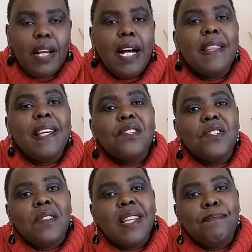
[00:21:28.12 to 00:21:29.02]
And there's
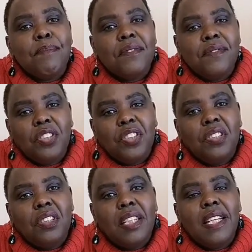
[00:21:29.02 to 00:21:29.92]
also that
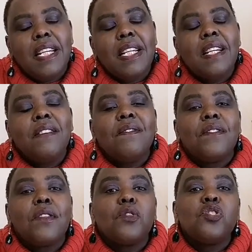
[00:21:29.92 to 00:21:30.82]
provision
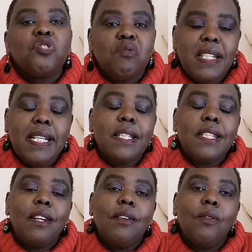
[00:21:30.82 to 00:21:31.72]
for those students
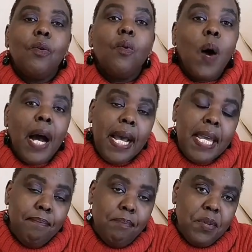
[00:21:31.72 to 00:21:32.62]
who are
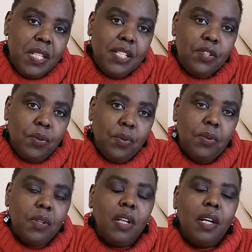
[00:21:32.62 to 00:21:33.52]
in boarding
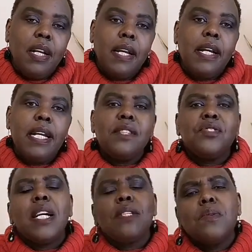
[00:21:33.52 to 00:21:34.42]
school. It's
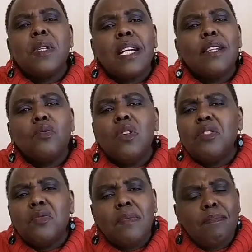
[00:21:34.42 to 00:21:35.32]
just looking at
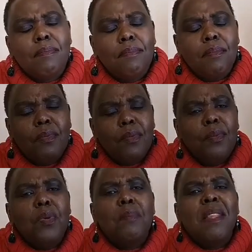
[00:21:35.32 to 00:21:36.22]
what
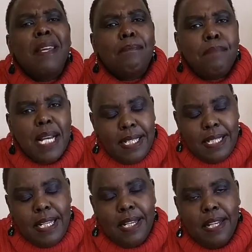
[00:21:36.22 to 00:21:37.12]
will be the
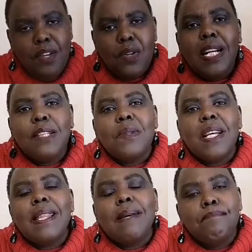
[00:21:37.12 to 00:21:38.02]
best in order to
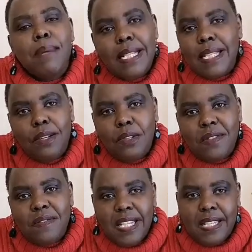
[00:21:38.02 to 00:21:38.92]
get the best out
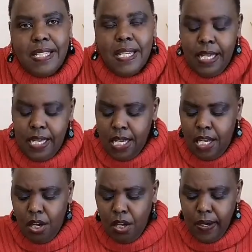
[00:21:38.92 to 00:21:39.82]
of it.
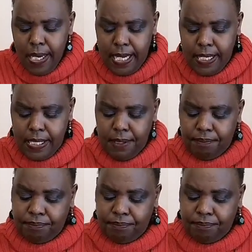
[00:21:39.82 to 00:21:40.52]
All right.